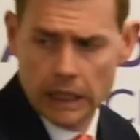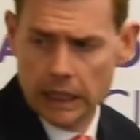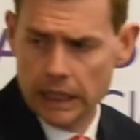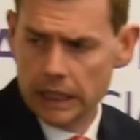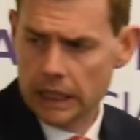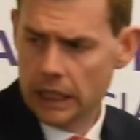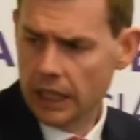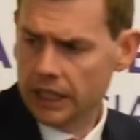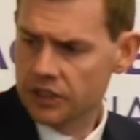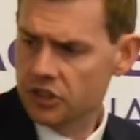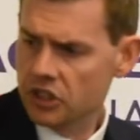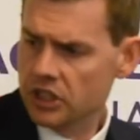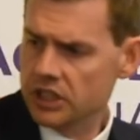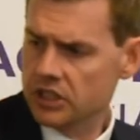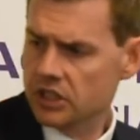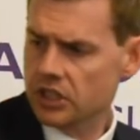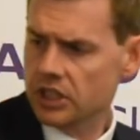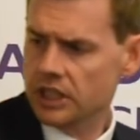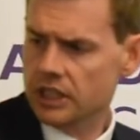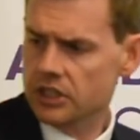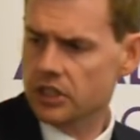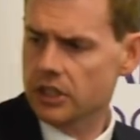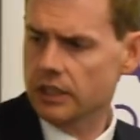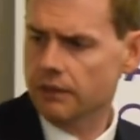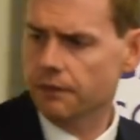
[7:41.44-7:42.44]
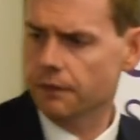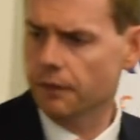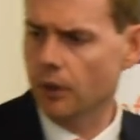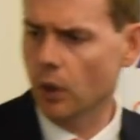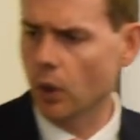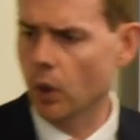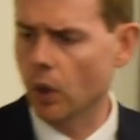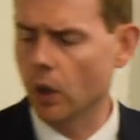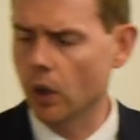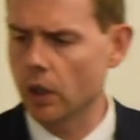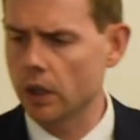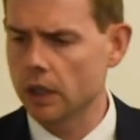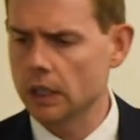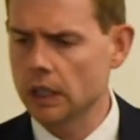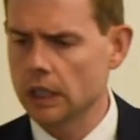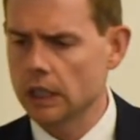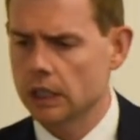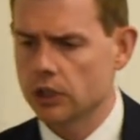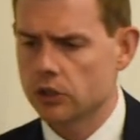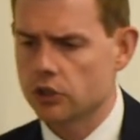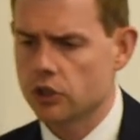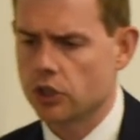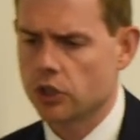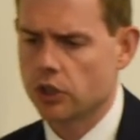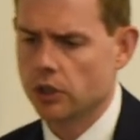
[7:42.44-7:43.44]
in 1964
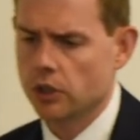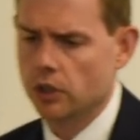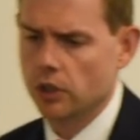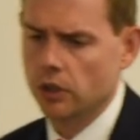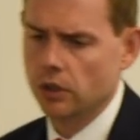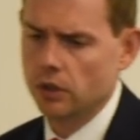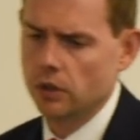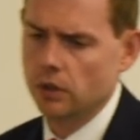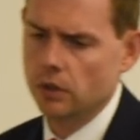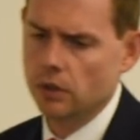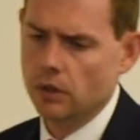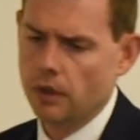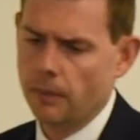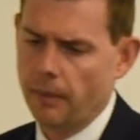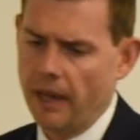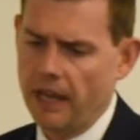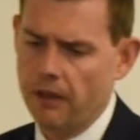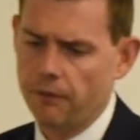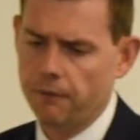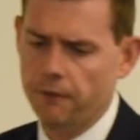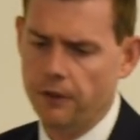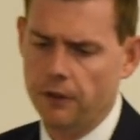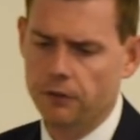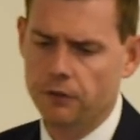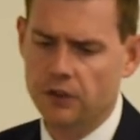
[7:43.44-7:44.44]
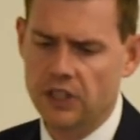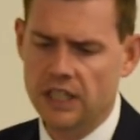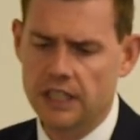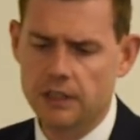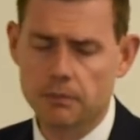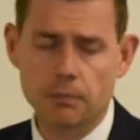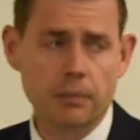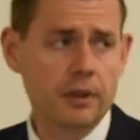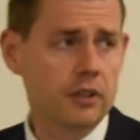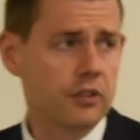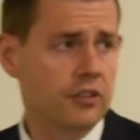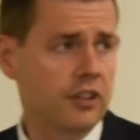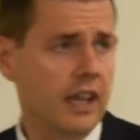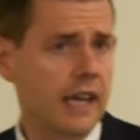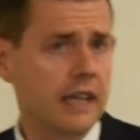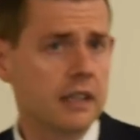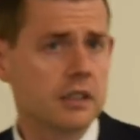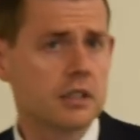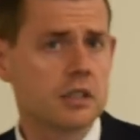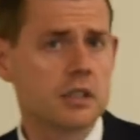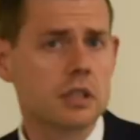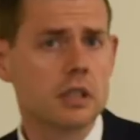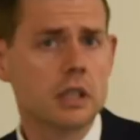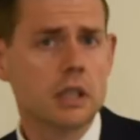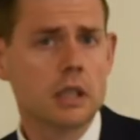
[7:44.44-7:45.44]
to about
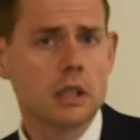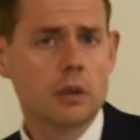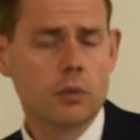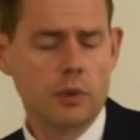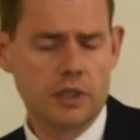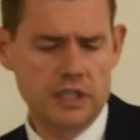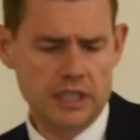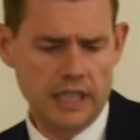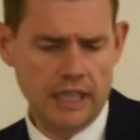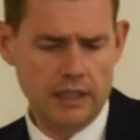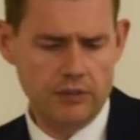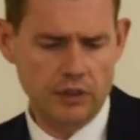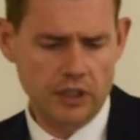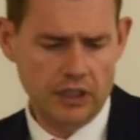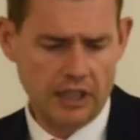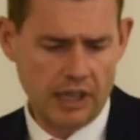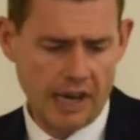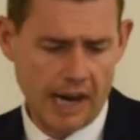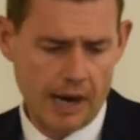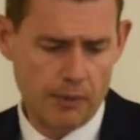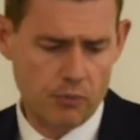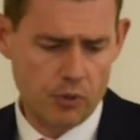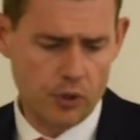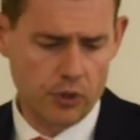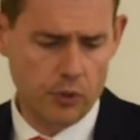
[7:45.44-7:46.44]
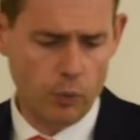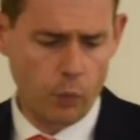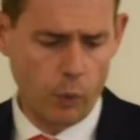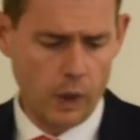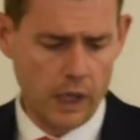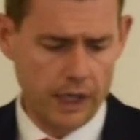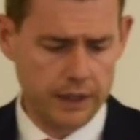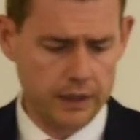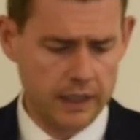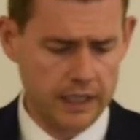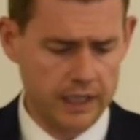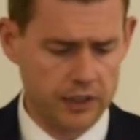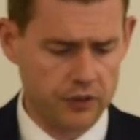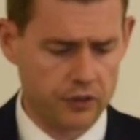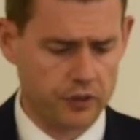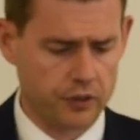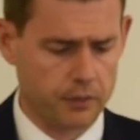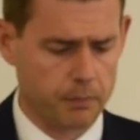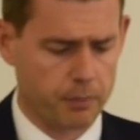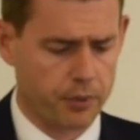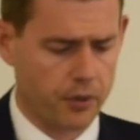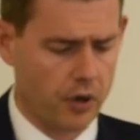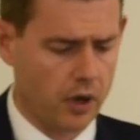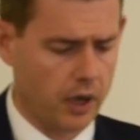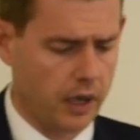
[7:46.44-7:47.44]
15% when David Cameron won his
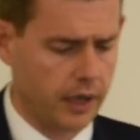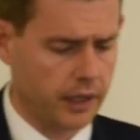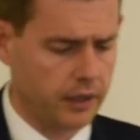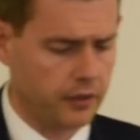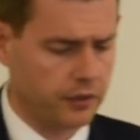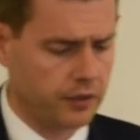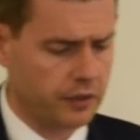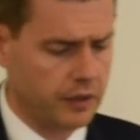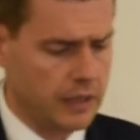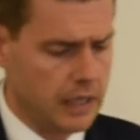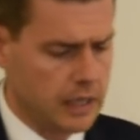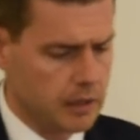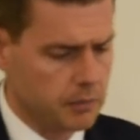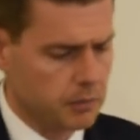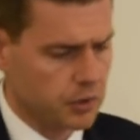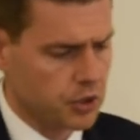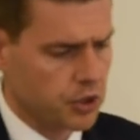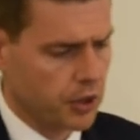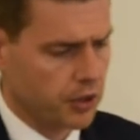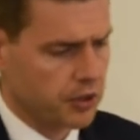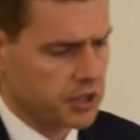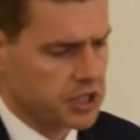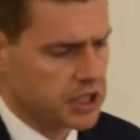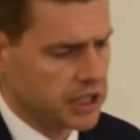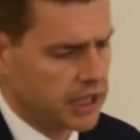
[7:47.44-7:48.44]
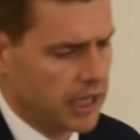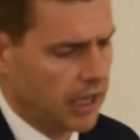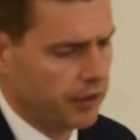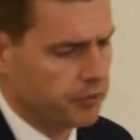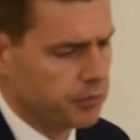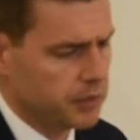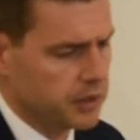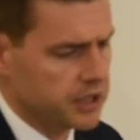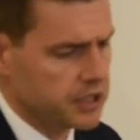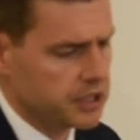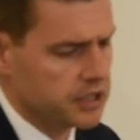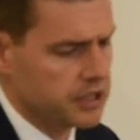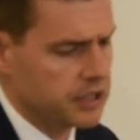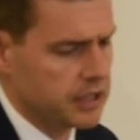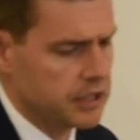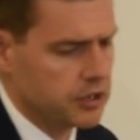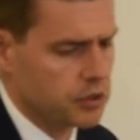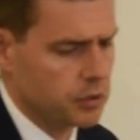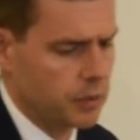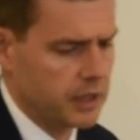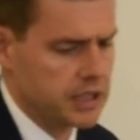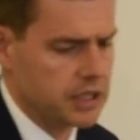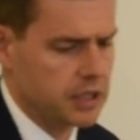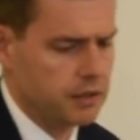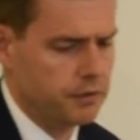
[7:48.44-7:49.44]
surprise majority government in
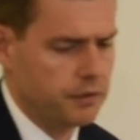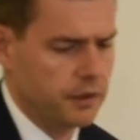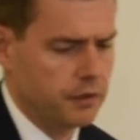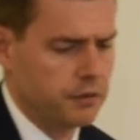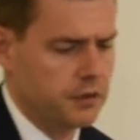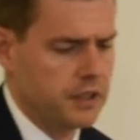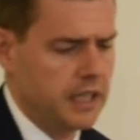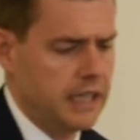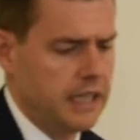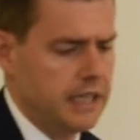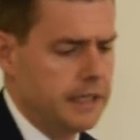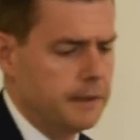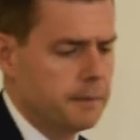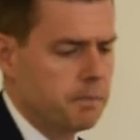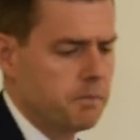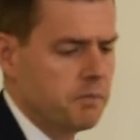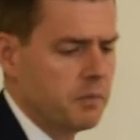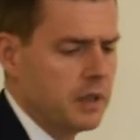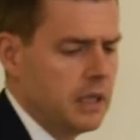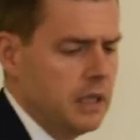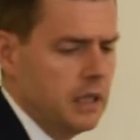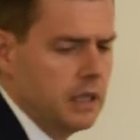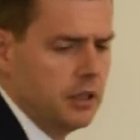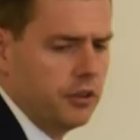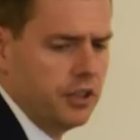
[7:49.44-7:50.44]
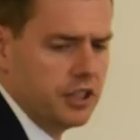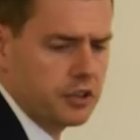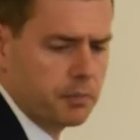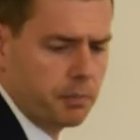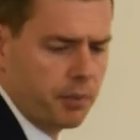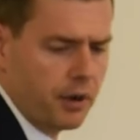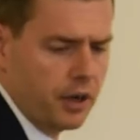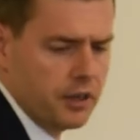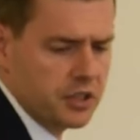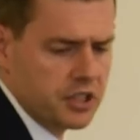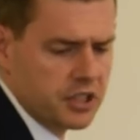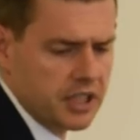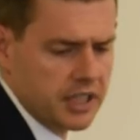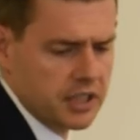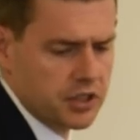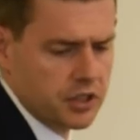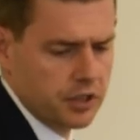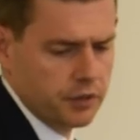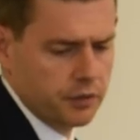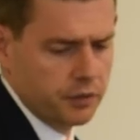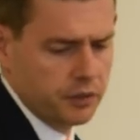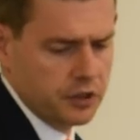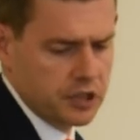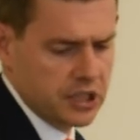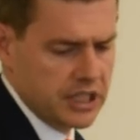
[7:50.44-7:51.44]
2015. This process
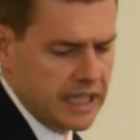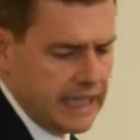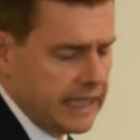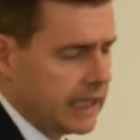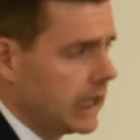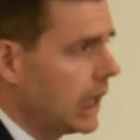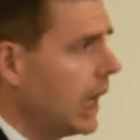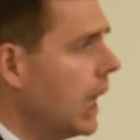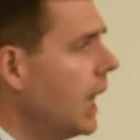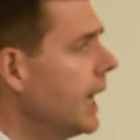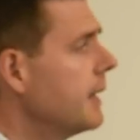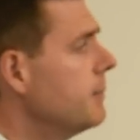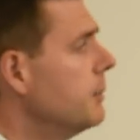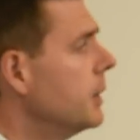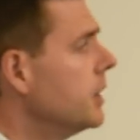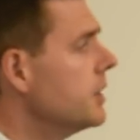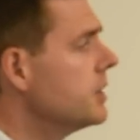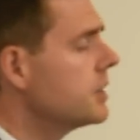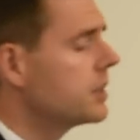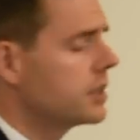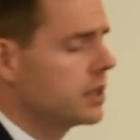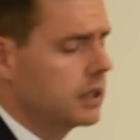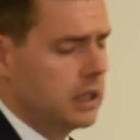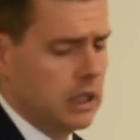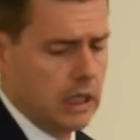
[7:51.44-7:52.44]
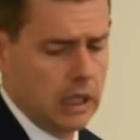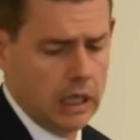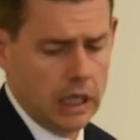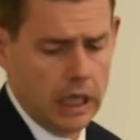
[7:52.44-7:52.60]
of de-alignment